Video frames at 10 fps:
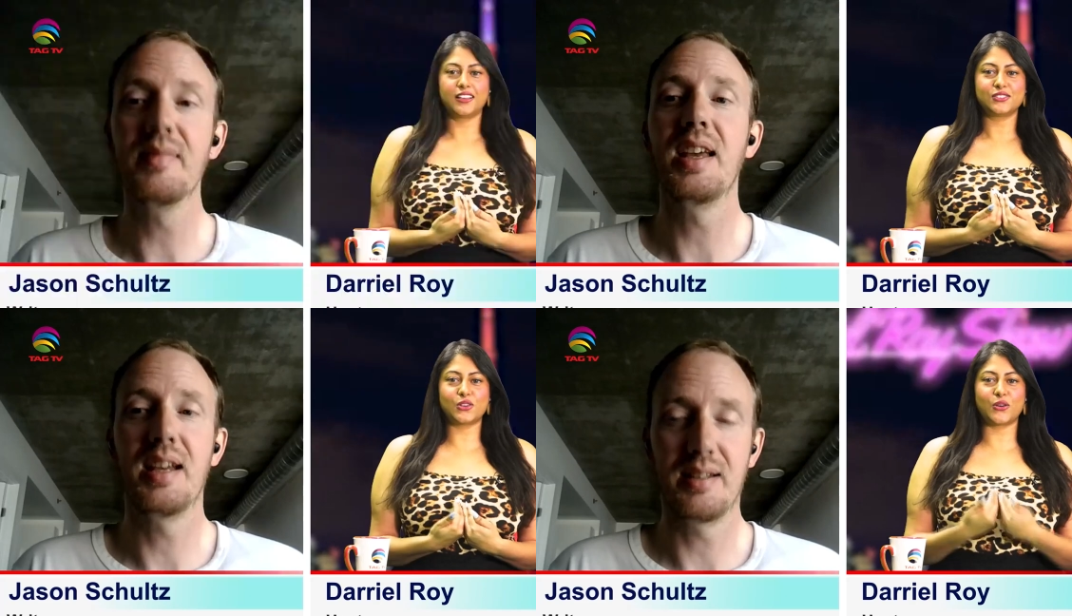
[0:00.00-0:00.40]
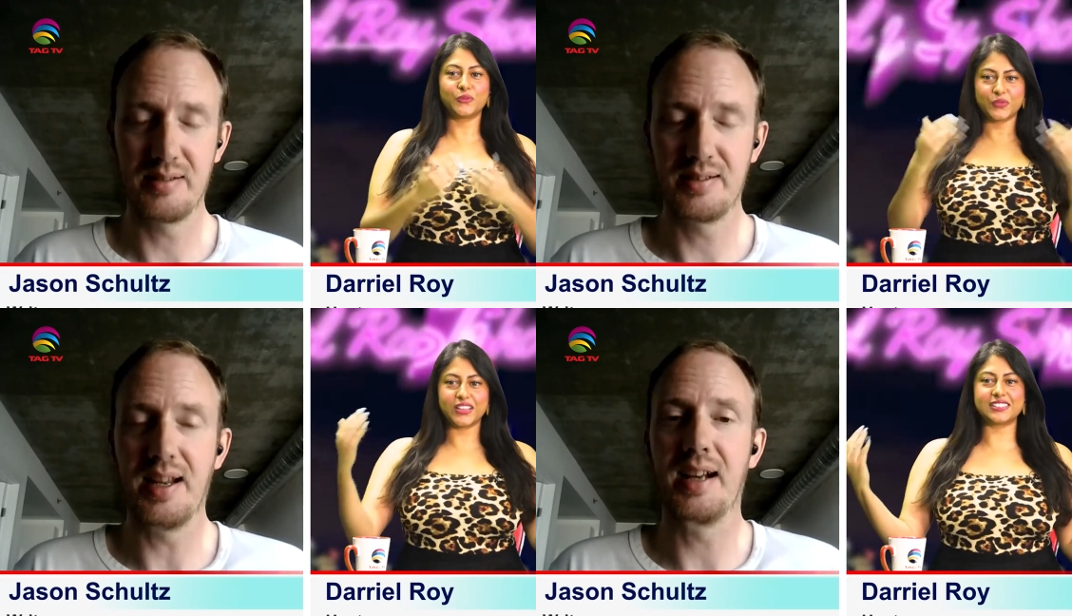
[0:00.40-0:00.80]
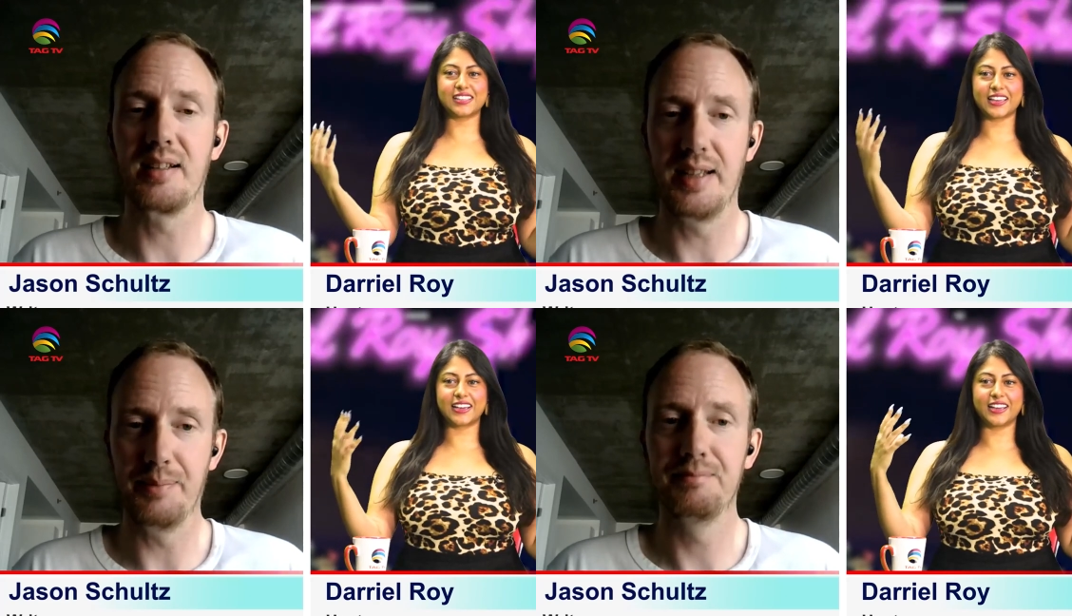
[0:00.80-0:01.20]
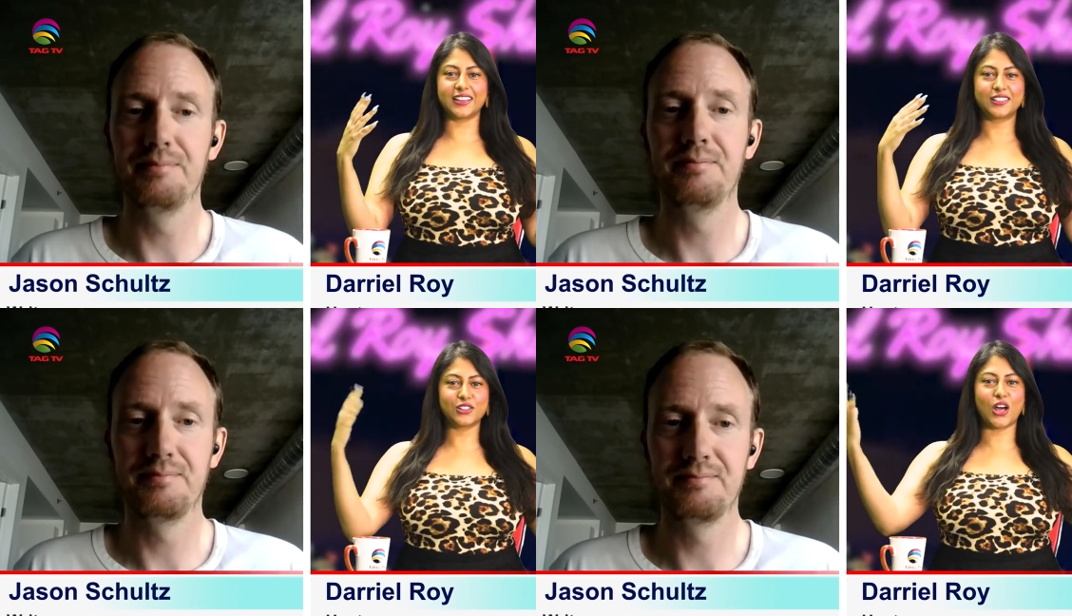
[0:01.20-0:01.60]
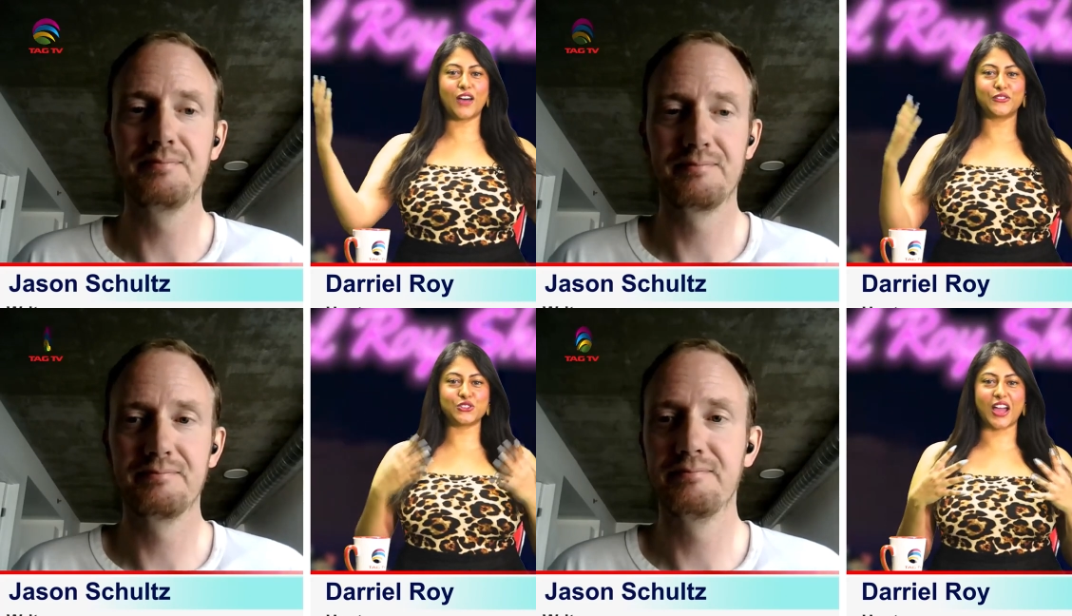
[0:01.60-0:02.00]
Speaker 1: So it's like a, the law
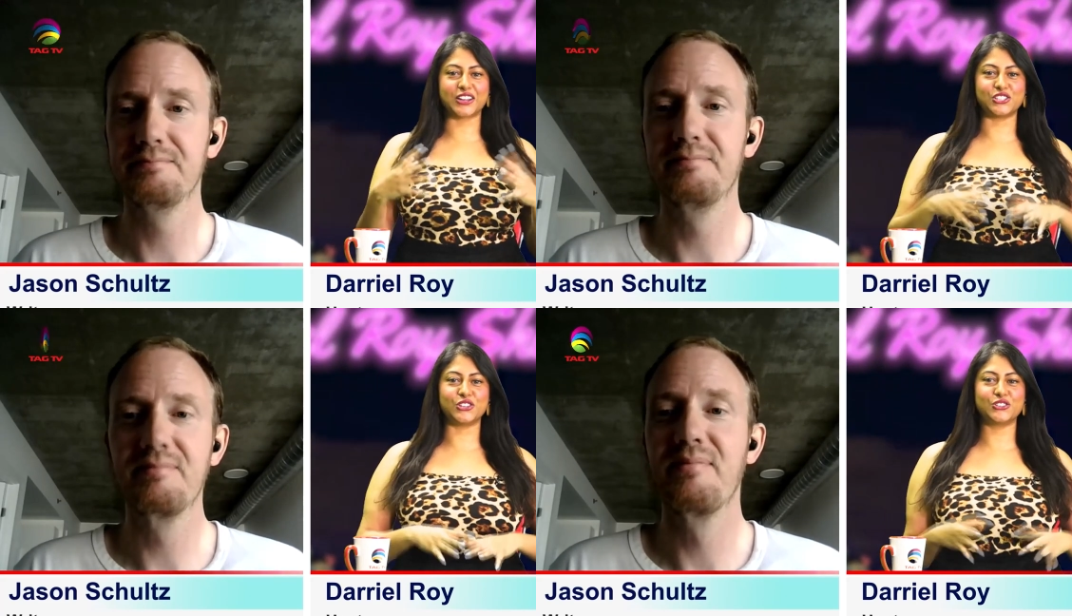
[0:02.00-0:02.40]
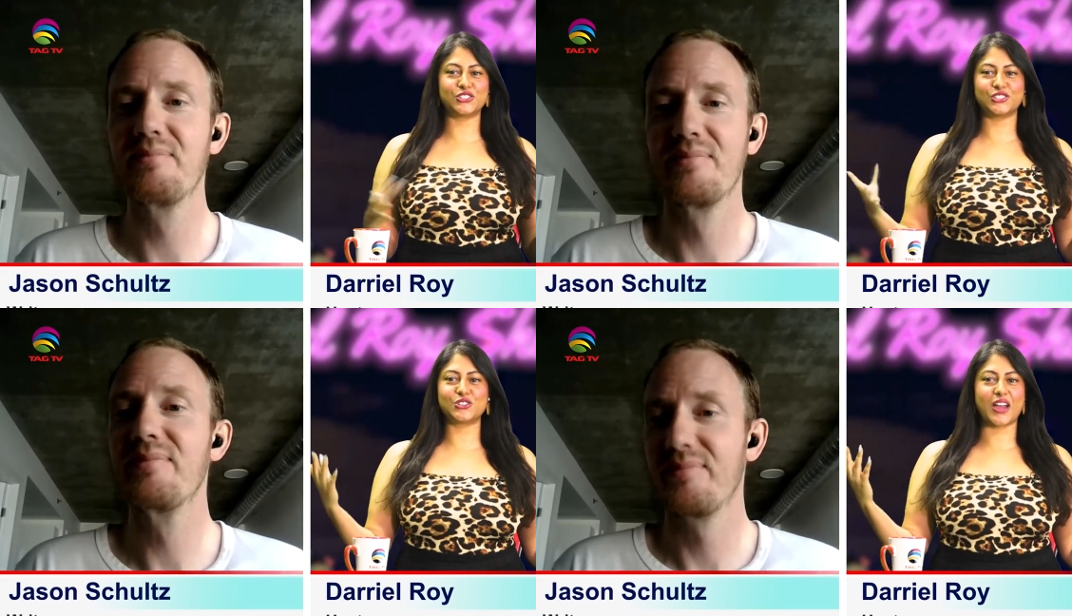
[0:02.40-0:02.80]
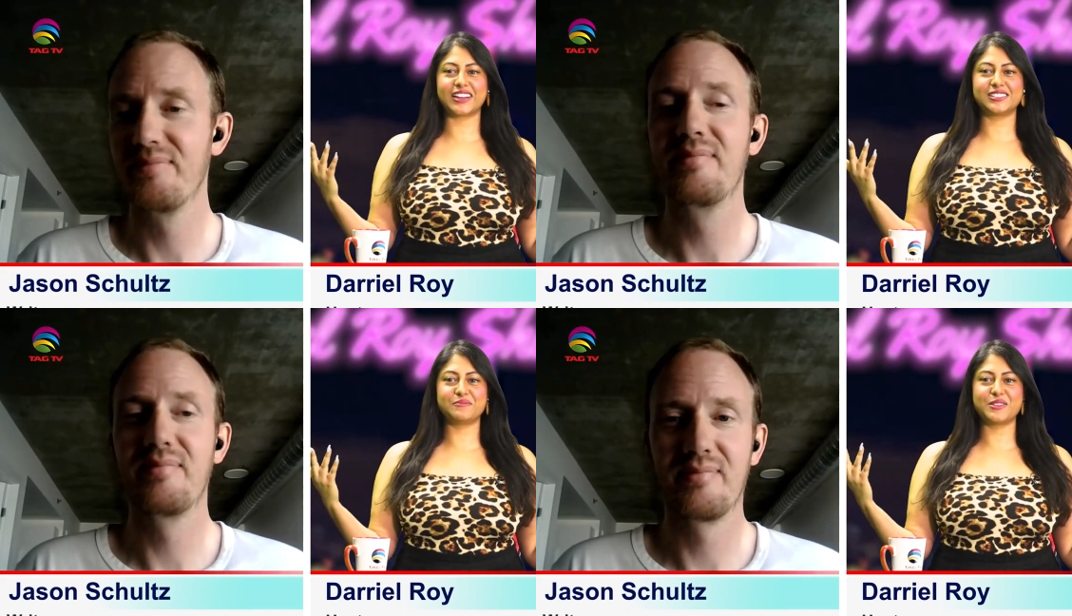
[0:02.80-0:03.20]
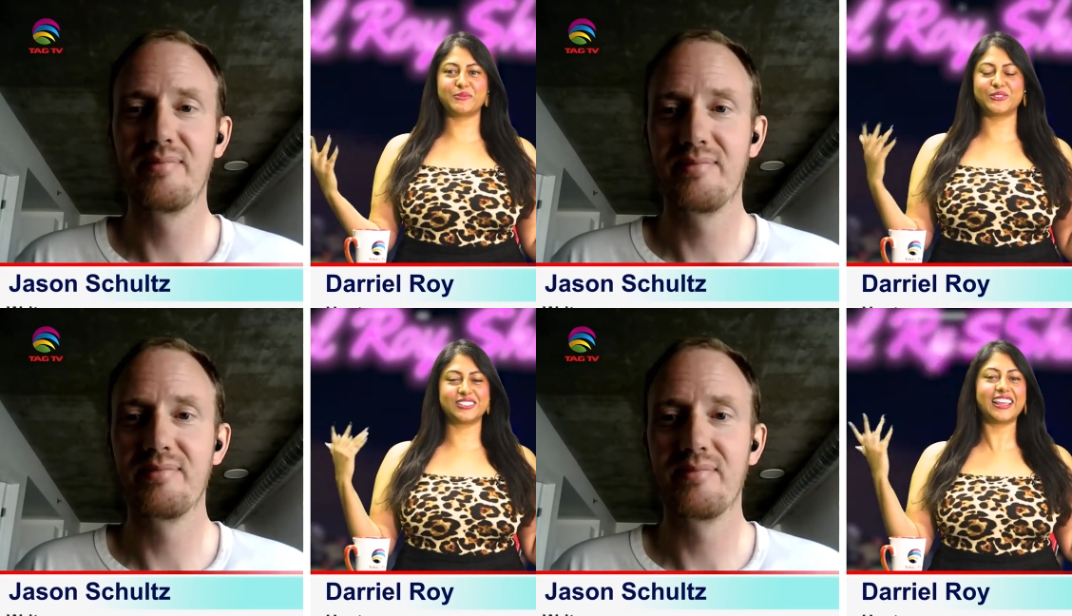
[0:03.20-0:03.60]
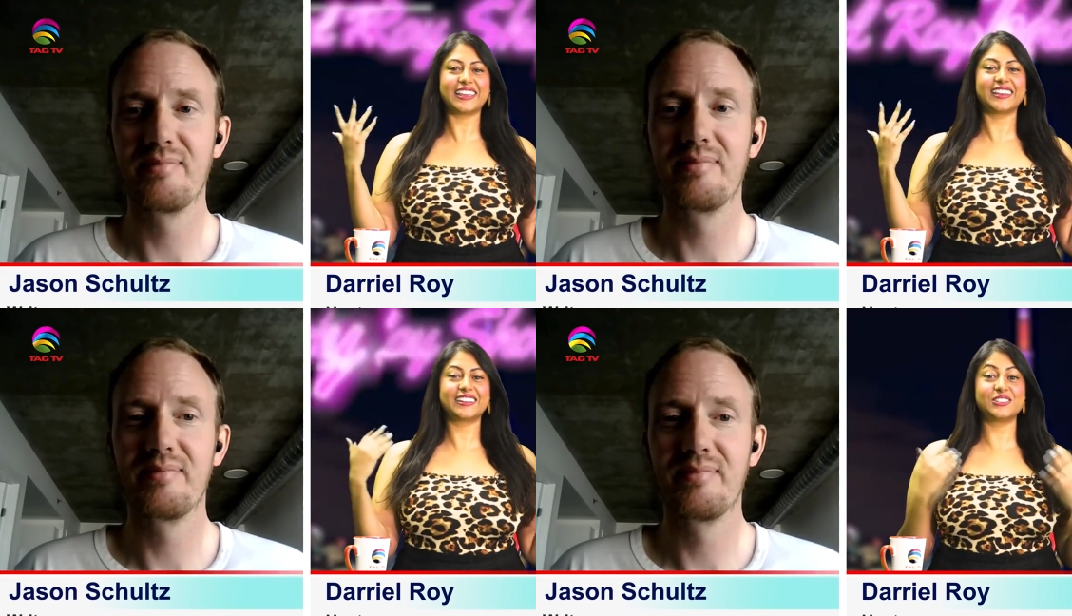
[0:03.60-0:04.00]
of attraction. You're just attracting people to
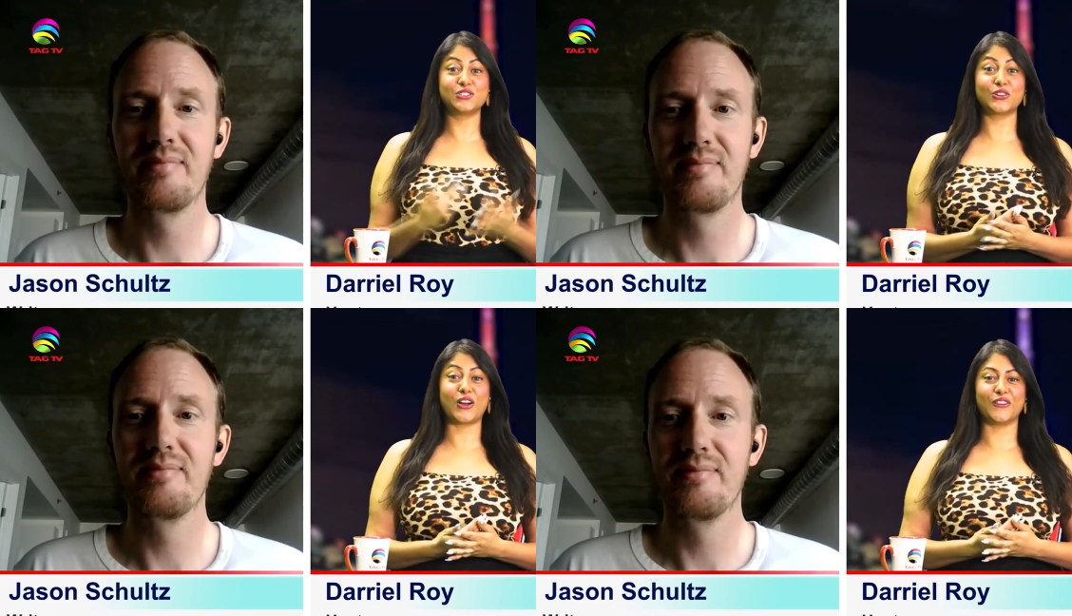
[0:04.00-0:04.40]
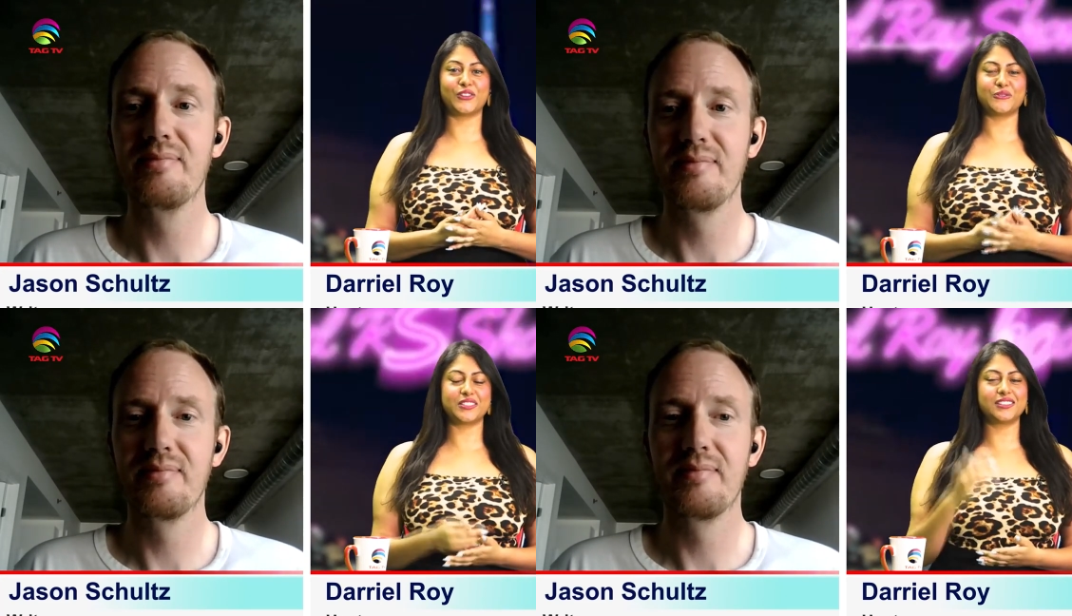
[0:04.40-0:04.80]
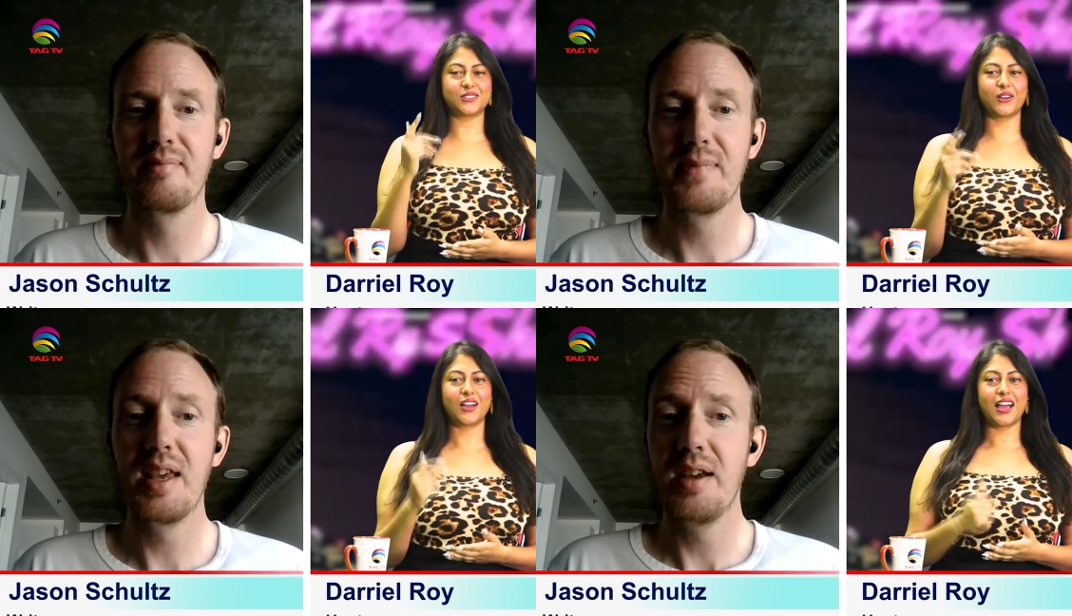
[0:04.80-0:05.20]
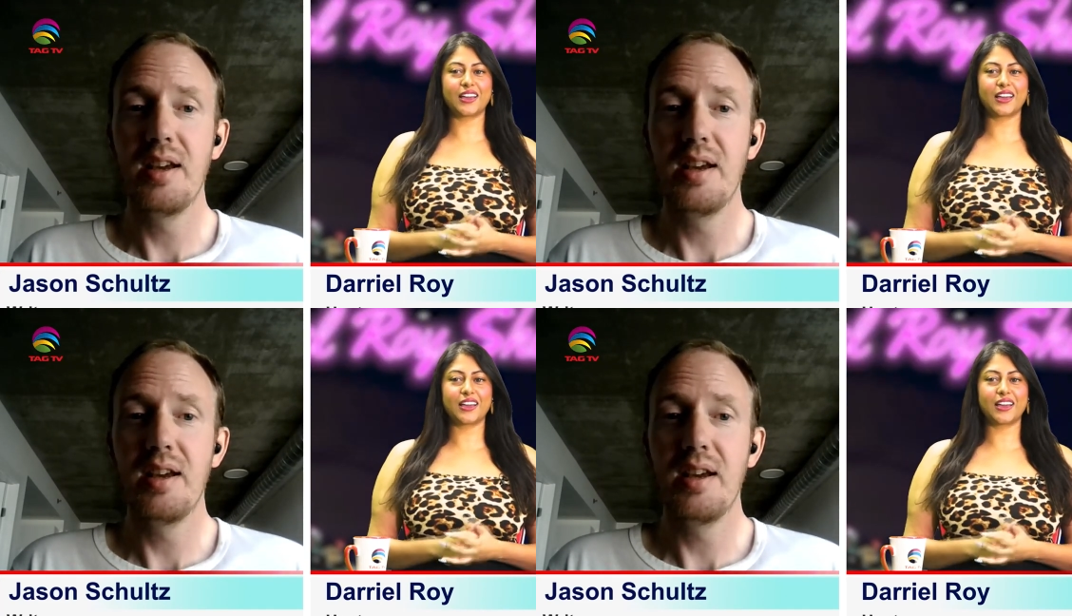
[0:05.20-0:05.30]
like it because you're confident with it. So I